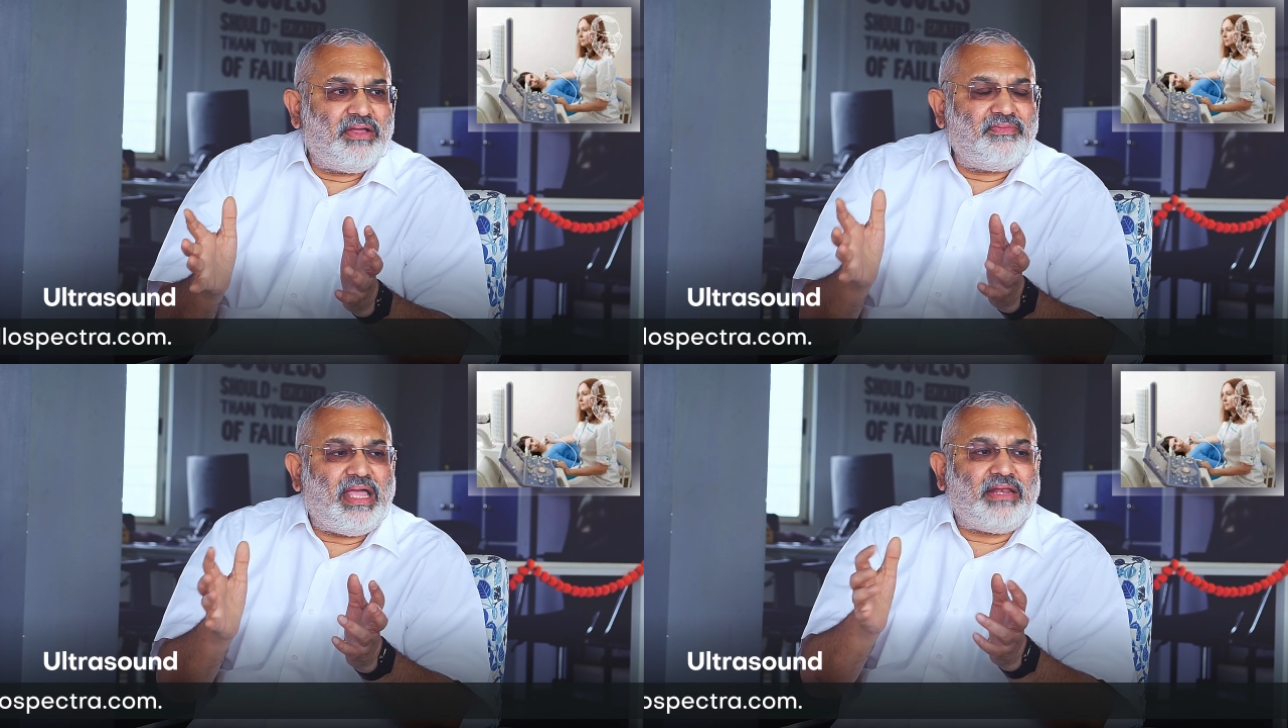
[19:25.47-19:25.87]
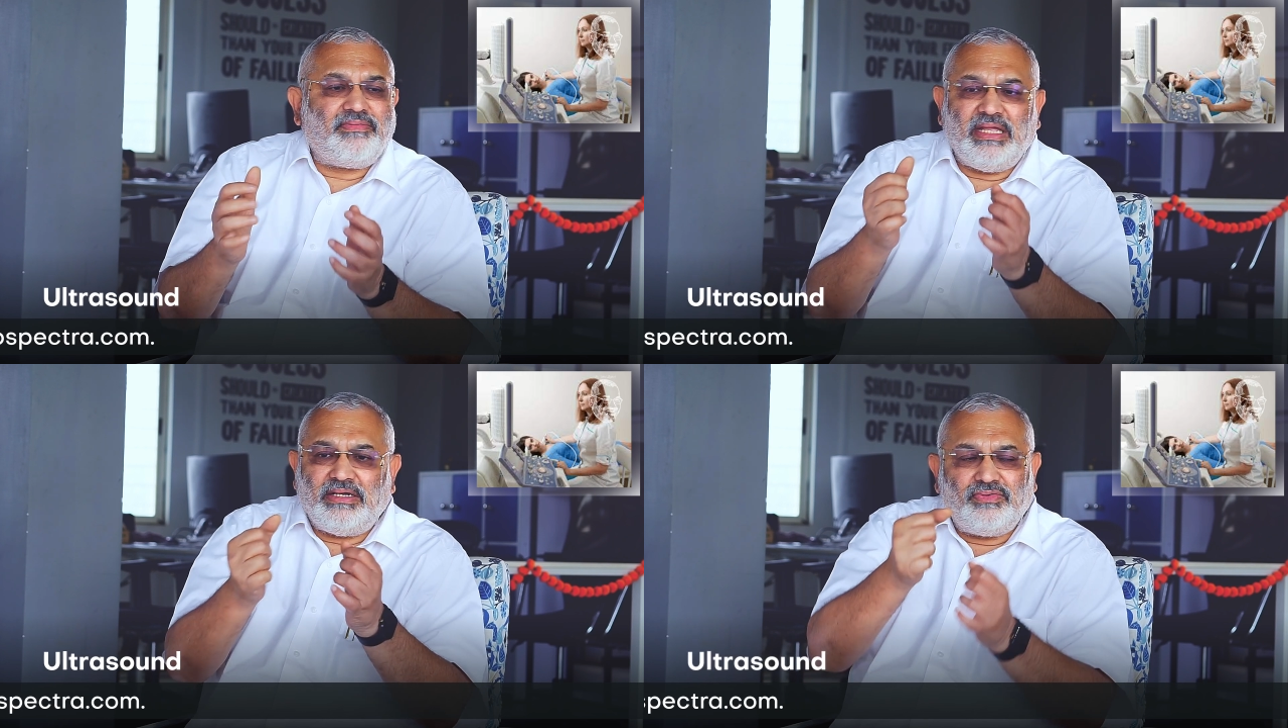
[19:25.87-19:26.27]
where
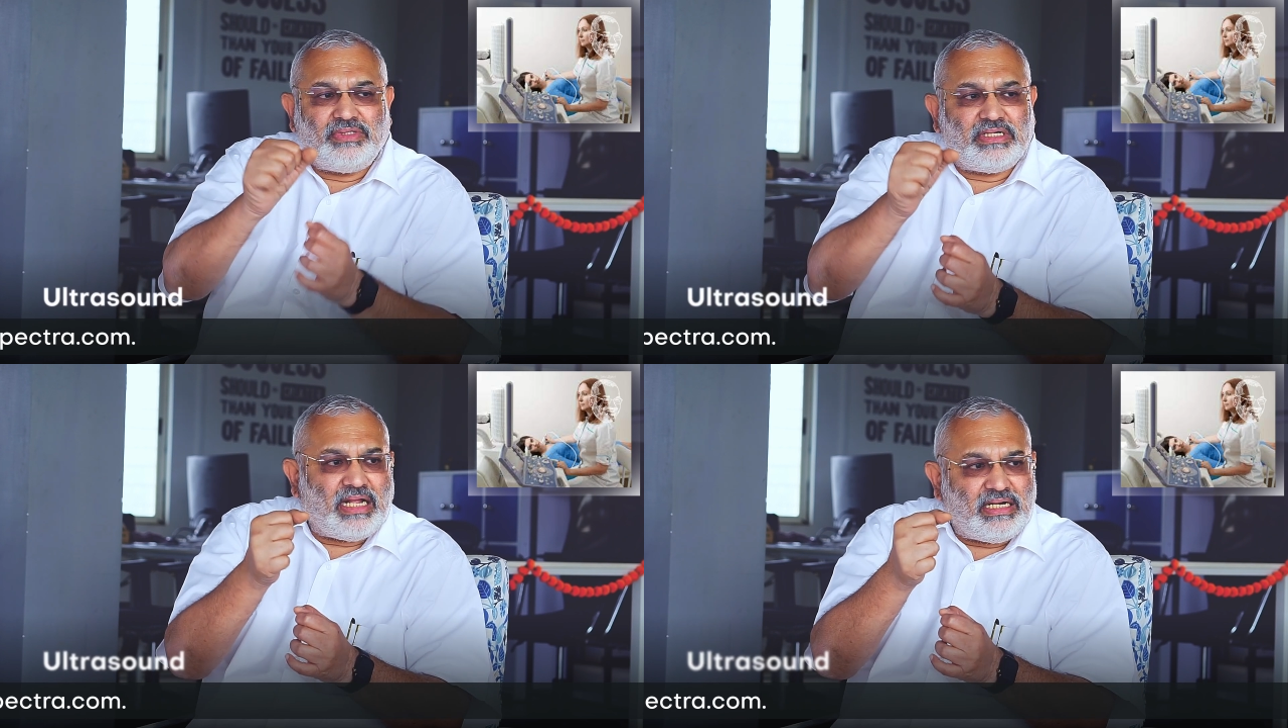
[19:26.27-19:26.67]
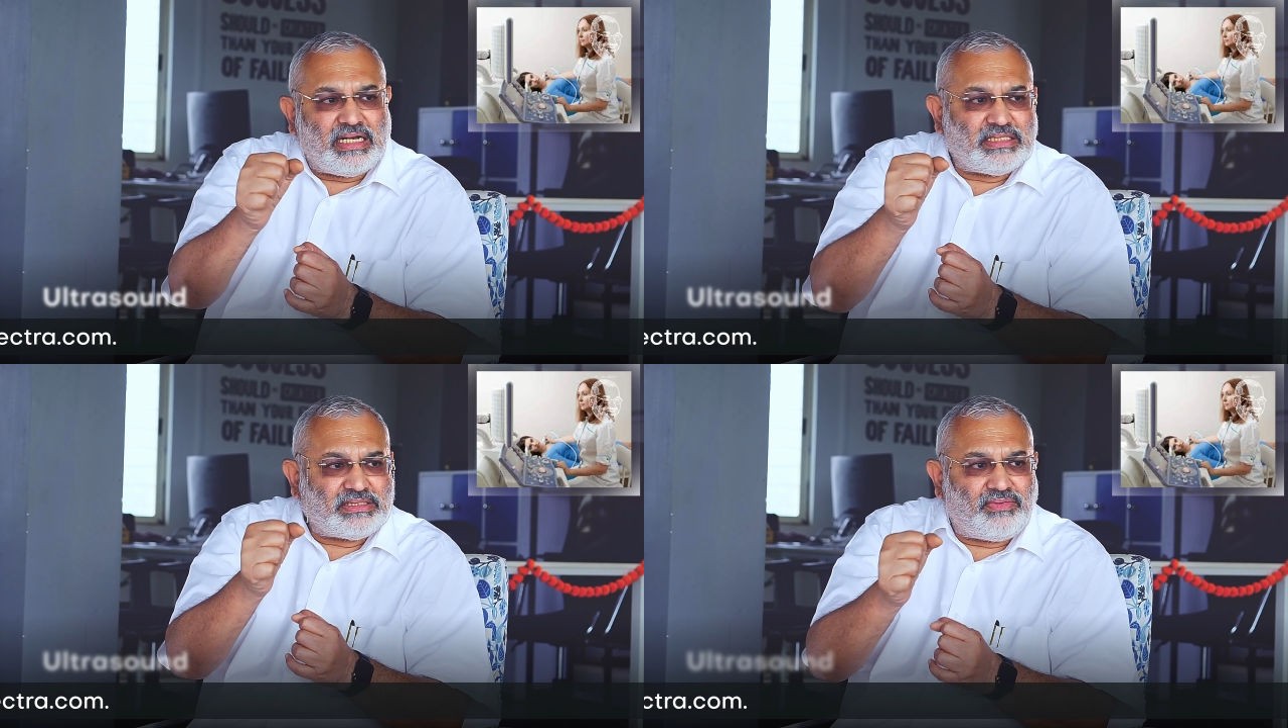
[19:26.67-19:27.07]
we do the
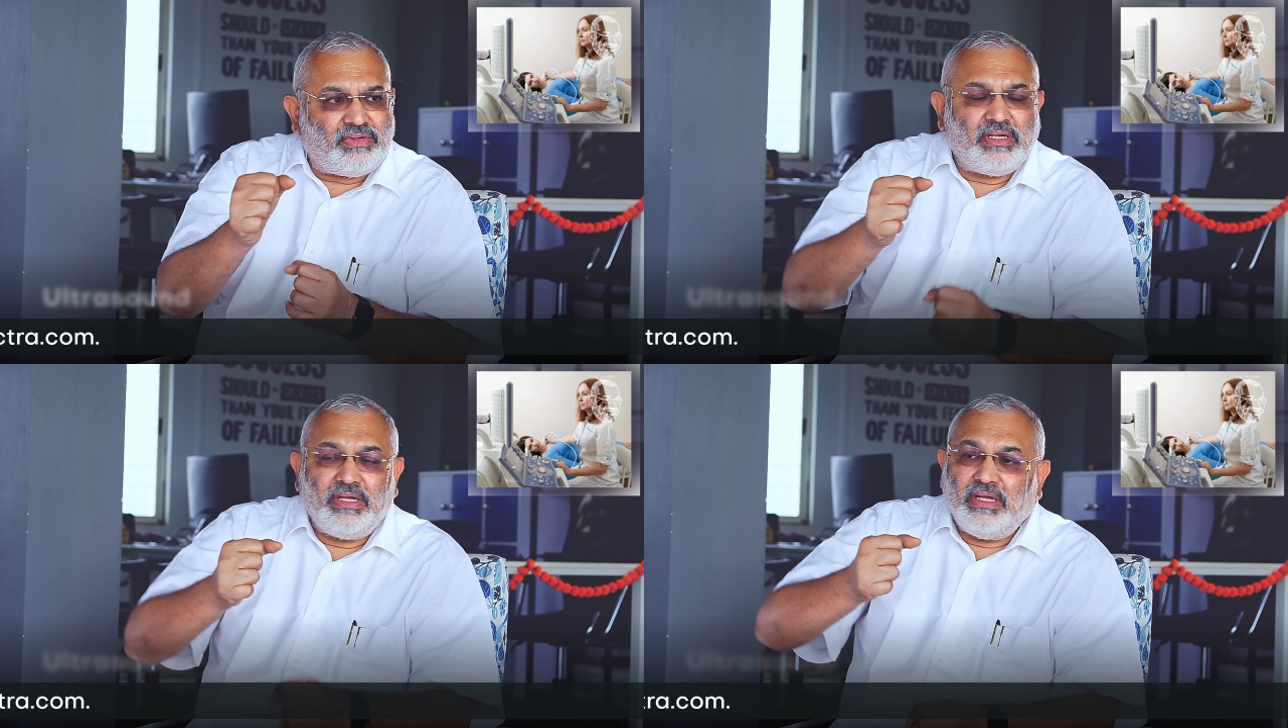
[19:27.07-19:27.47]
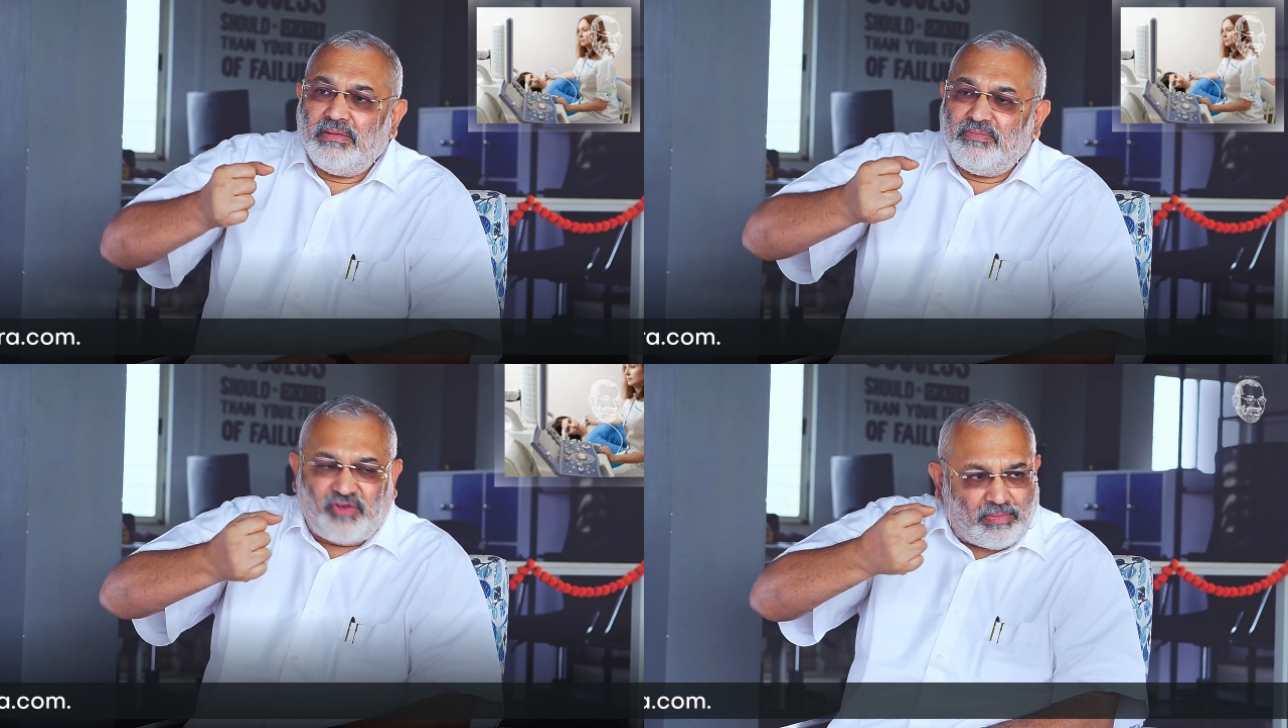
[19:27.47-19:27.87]

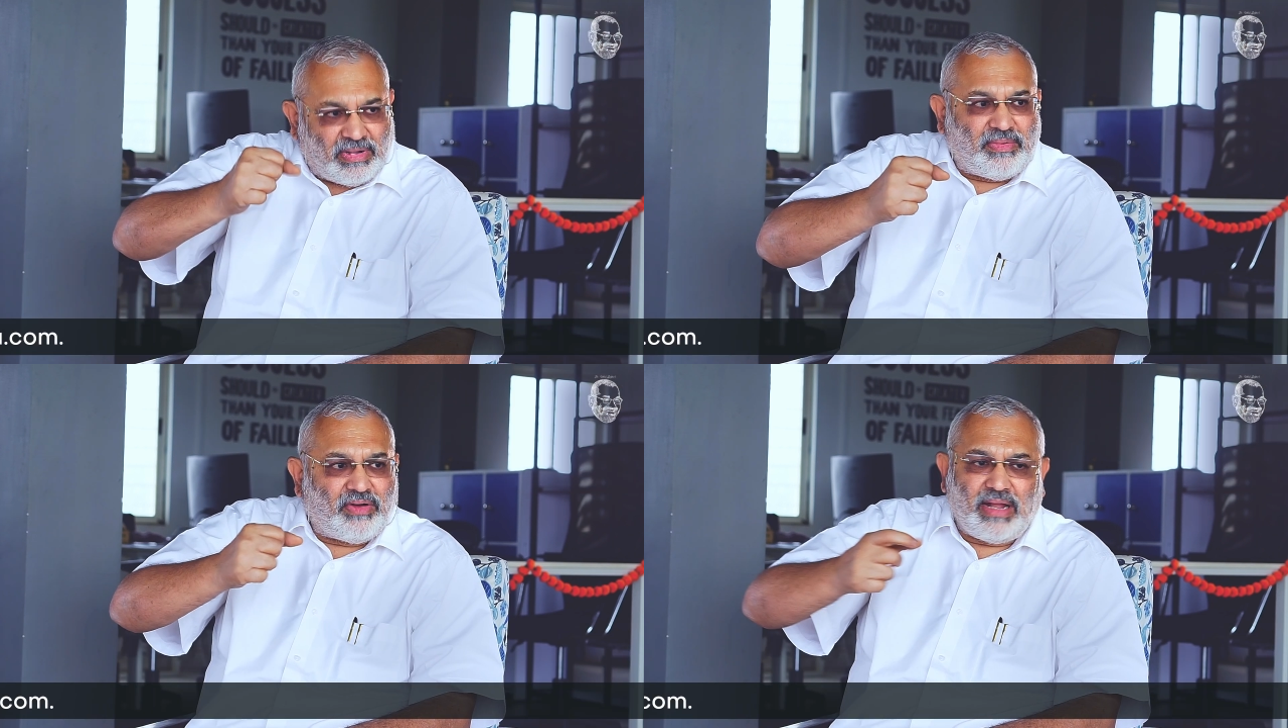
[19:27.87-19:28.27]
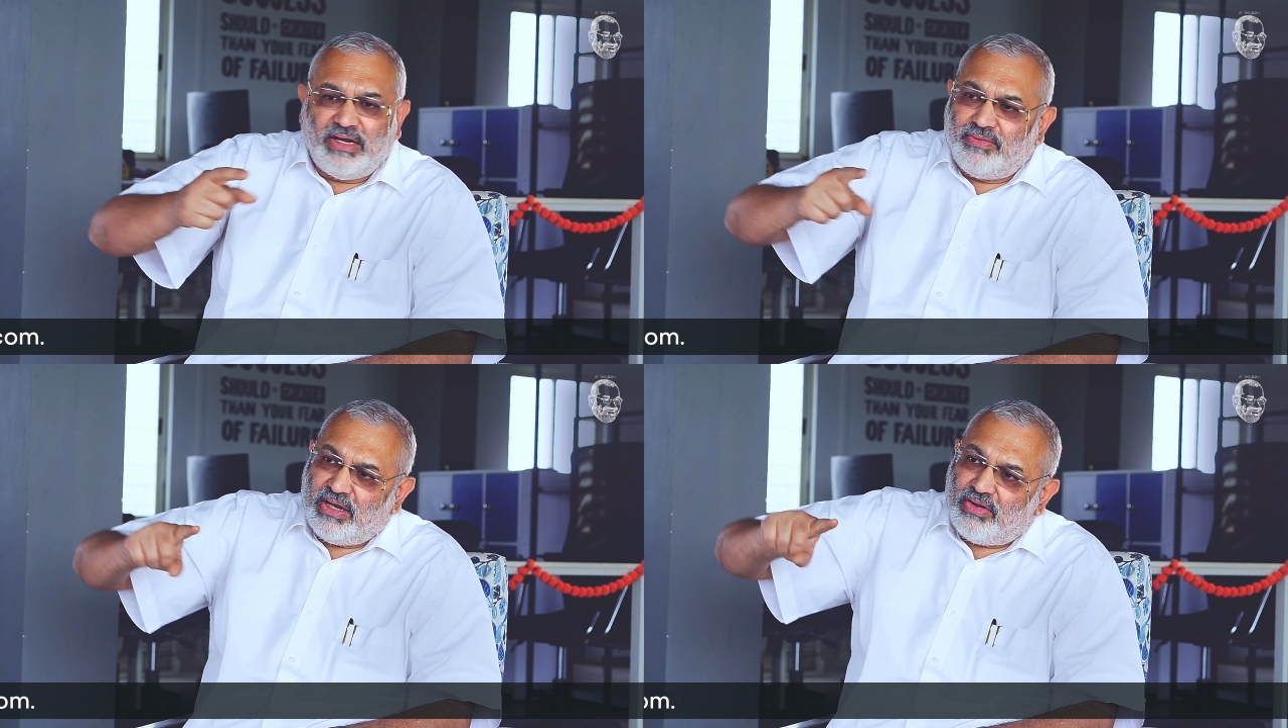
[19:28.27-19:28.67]
ultrasound from above,
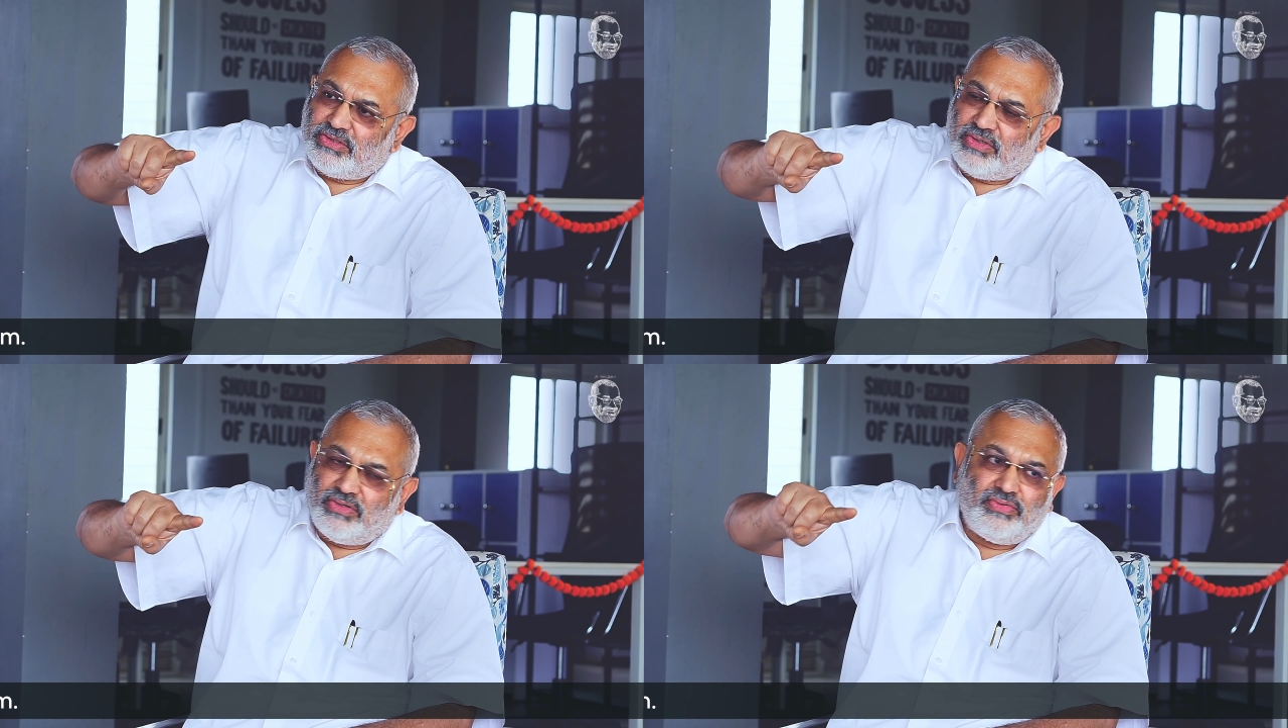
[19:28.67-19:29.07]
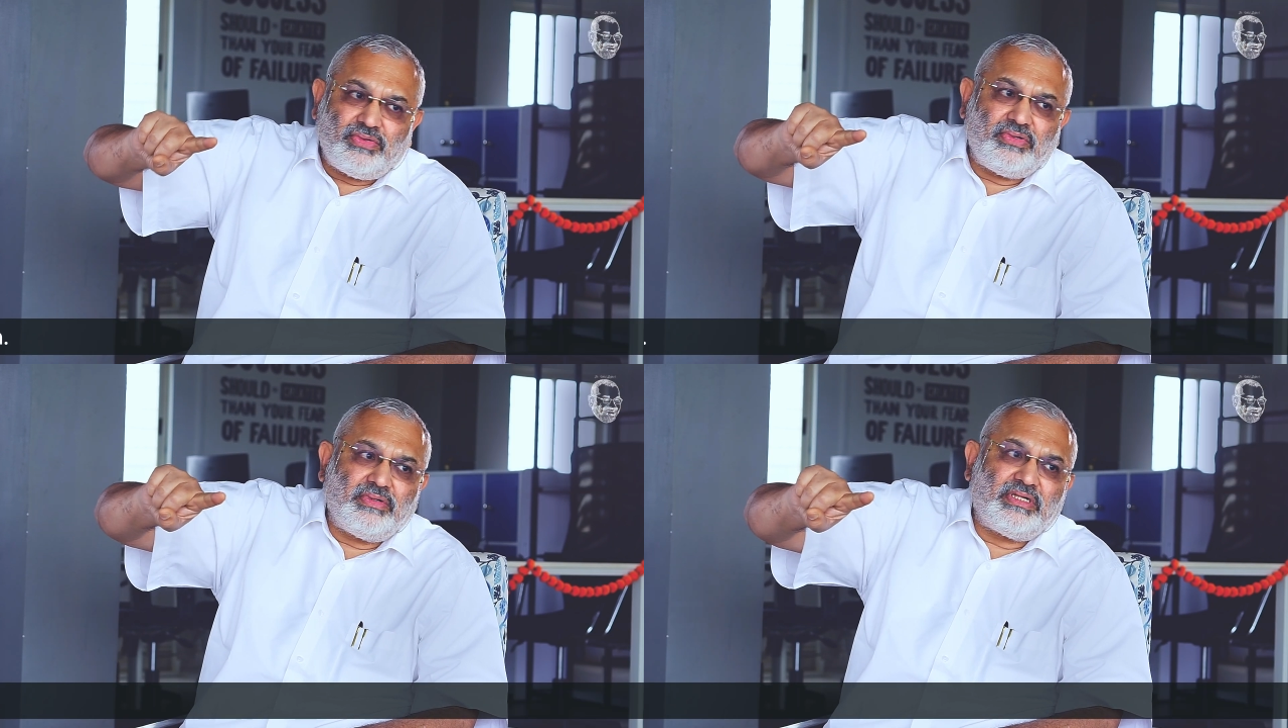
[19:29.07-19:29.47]
and you can also
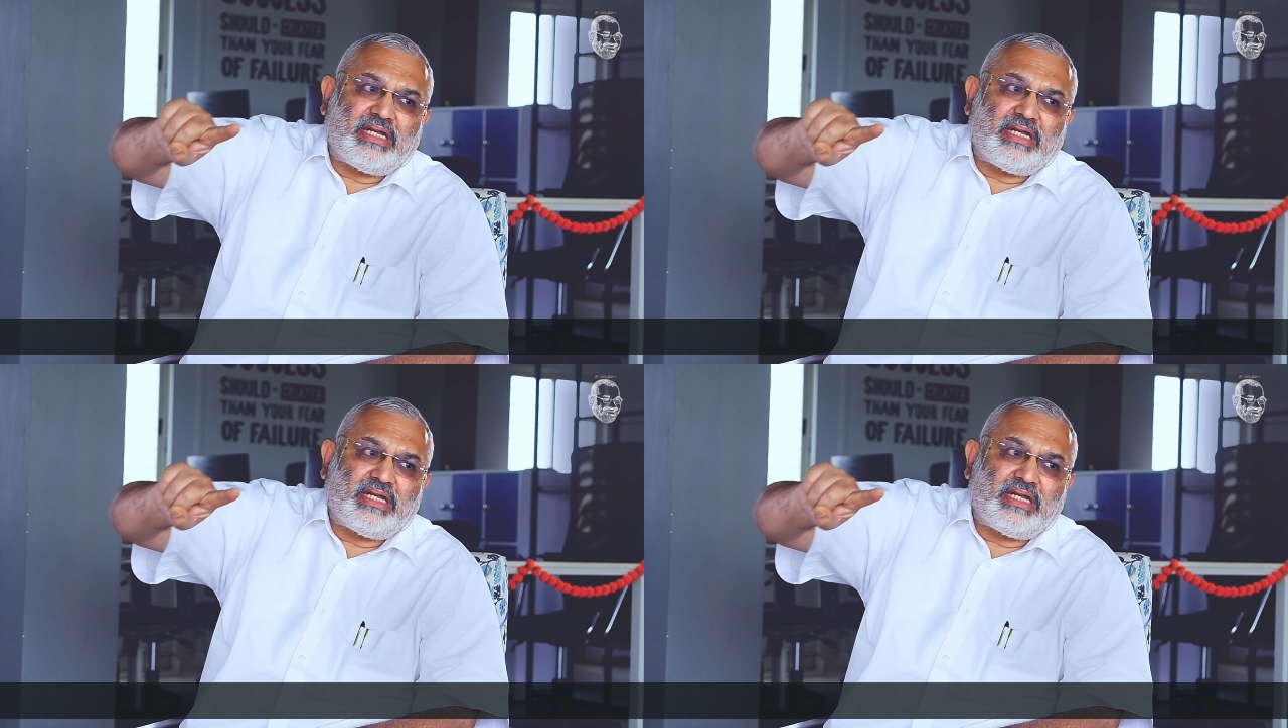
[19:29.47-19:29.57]
do